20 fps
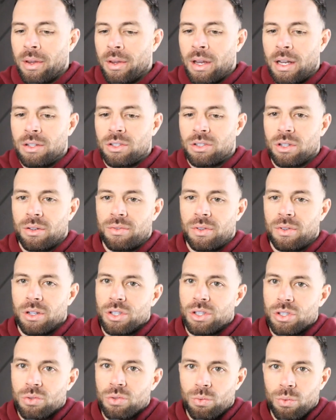And so if you're
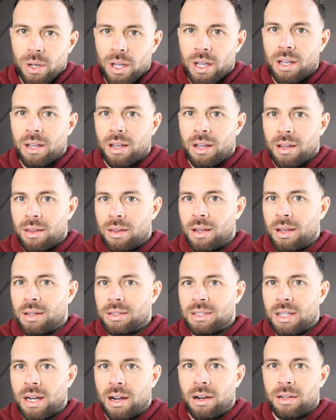just winging it the
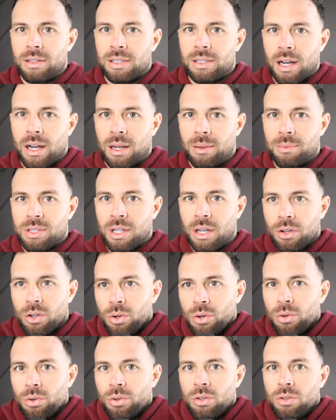entire time, it's like,
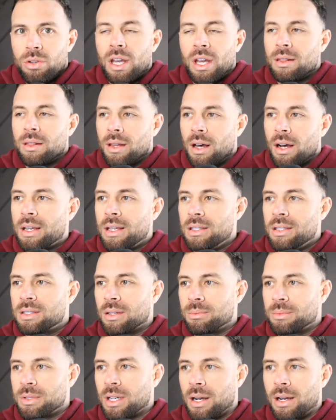cool, you get lucky
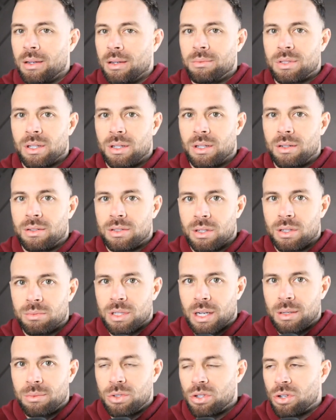sometimes and
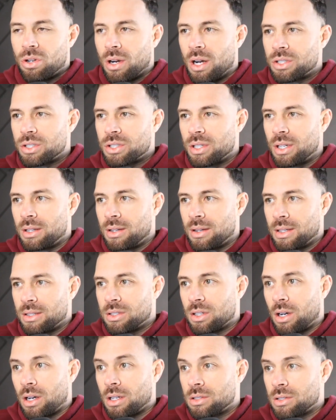sometimes you crush it, and
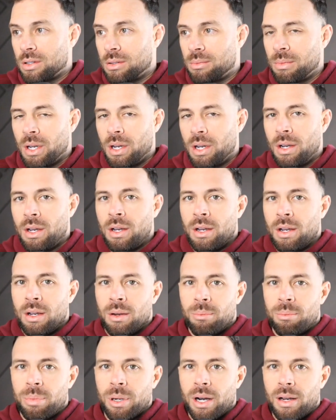that's awesome,
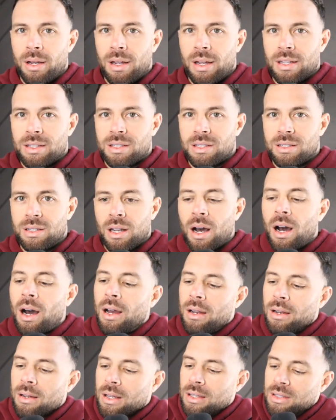but it's
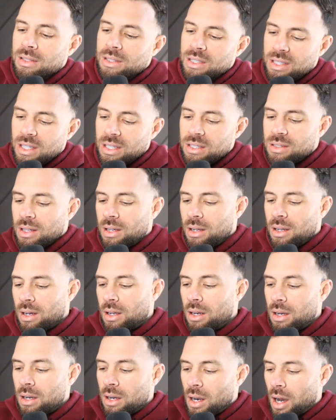not consistent
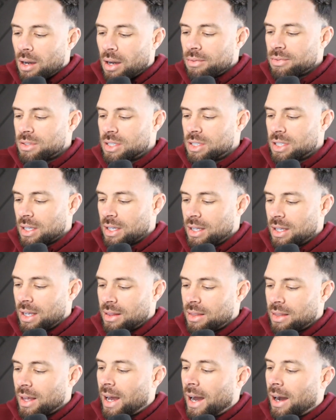enough to
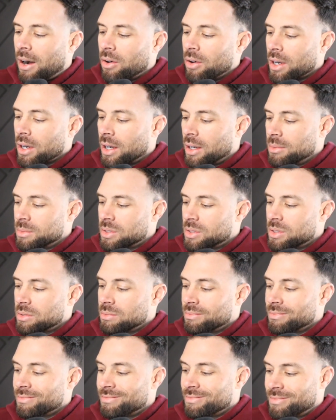get the outcomes
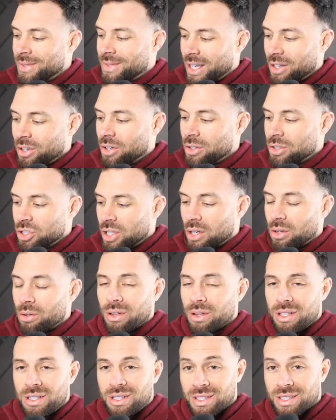that you're
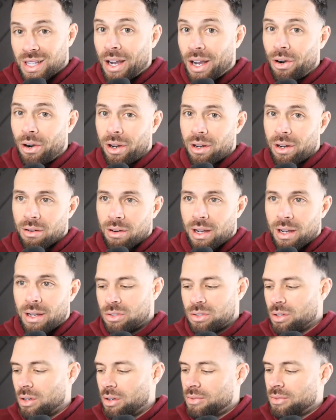generally desiring,
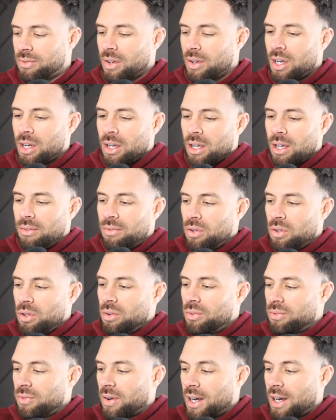right? So if
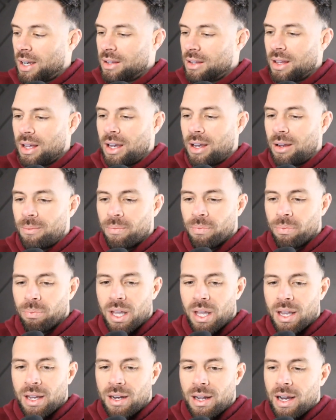you find that,
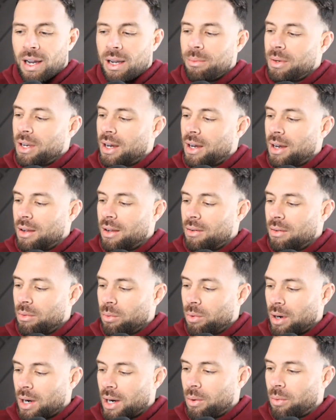man, I'm not
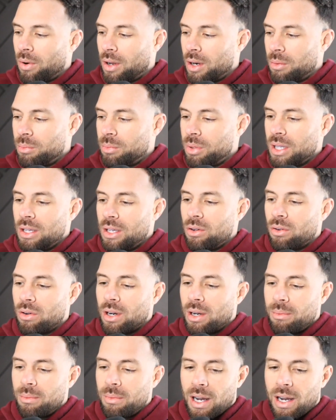where I want to be,
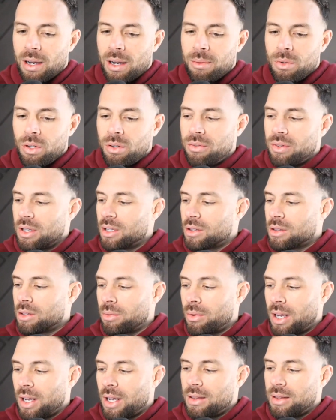or I'm not moving at the
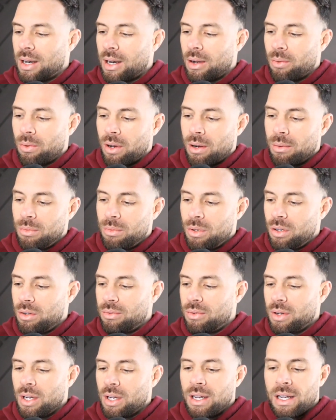rate that I want to
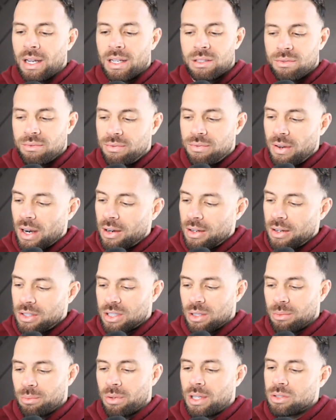move, it's very
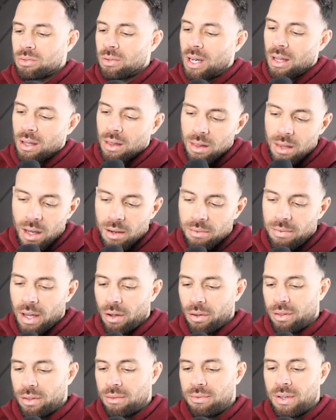simple. That's why I love
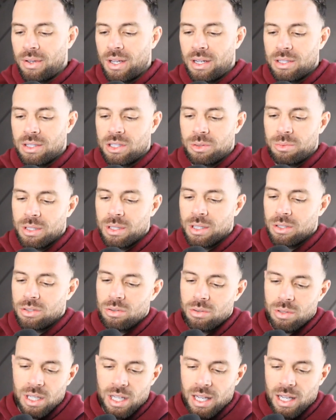health and fitness, is because
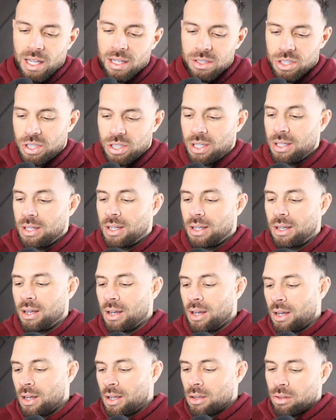you can't cheat it.
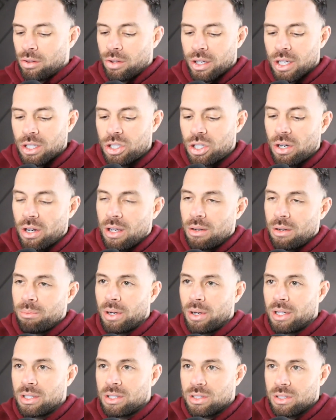Look at your
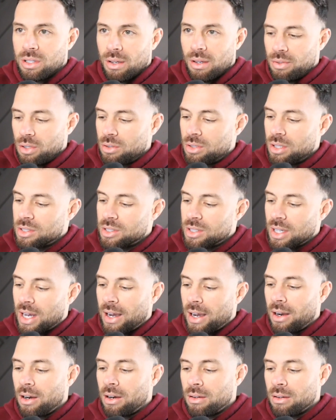inputs. If you
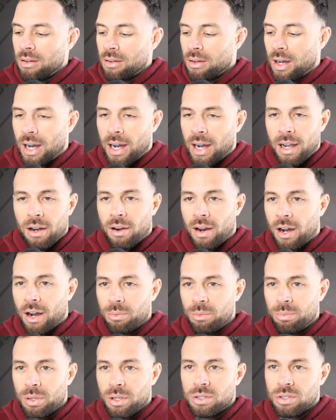desire higher
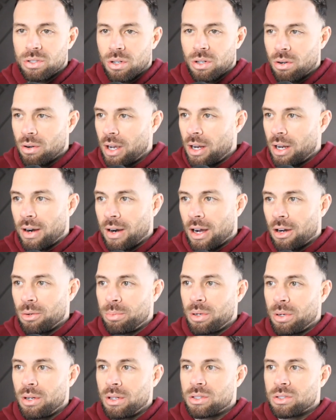outputs or greater
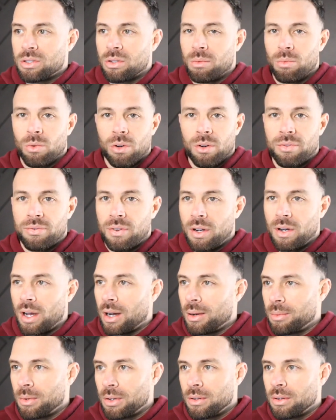outputs or more
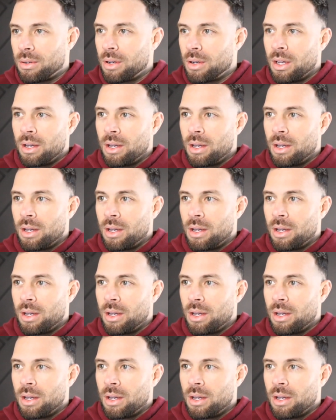phenomenal